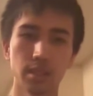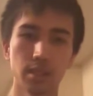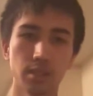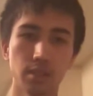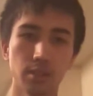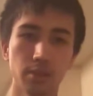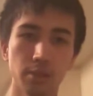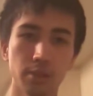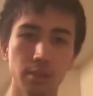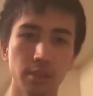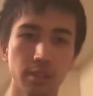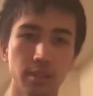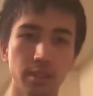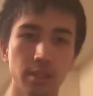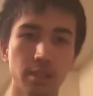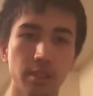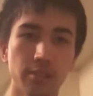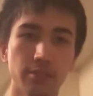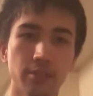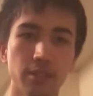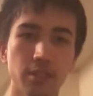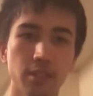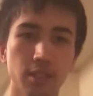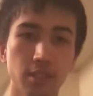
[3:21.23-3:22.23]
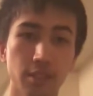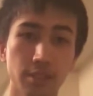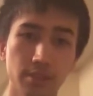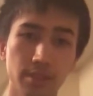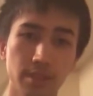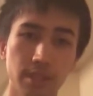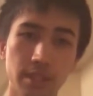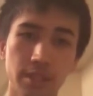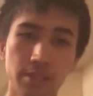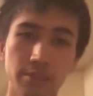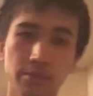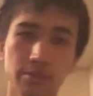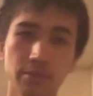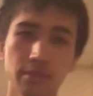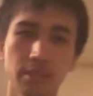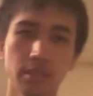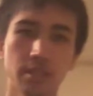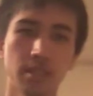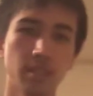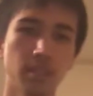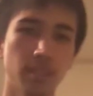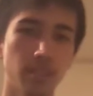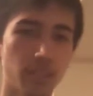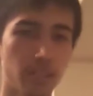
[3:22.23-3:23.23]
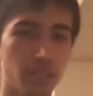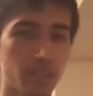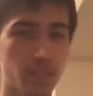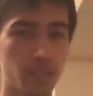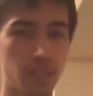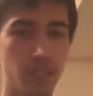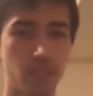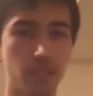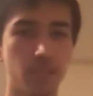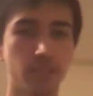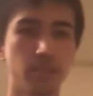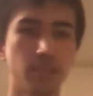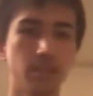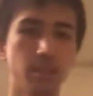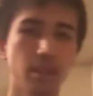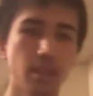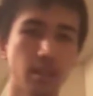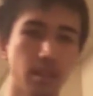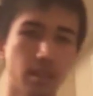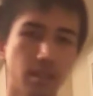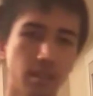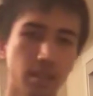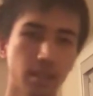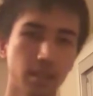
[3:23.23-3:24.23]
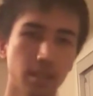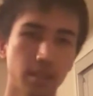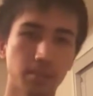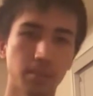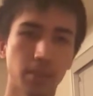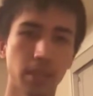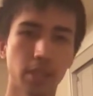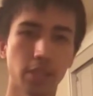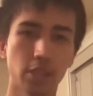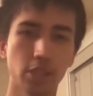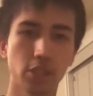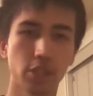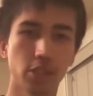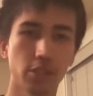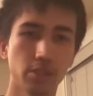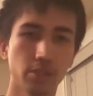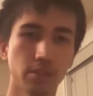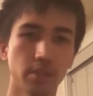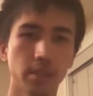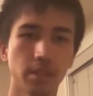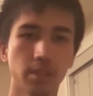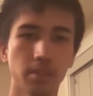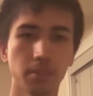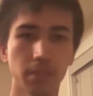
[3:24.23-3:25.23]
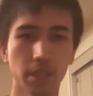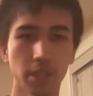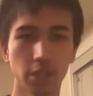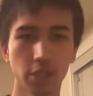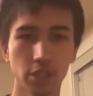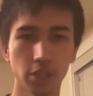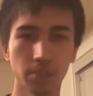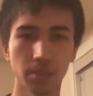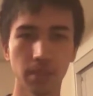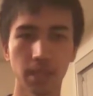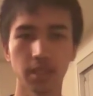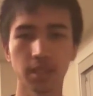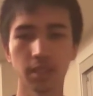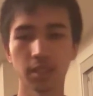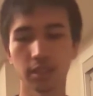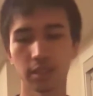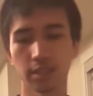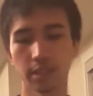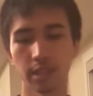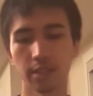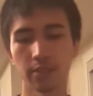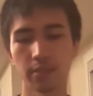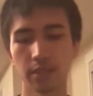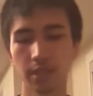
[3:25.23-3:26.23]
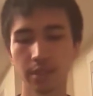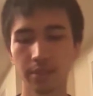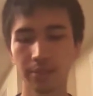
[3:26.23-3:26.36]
or if it's low enough, it'll parachute back to the ground.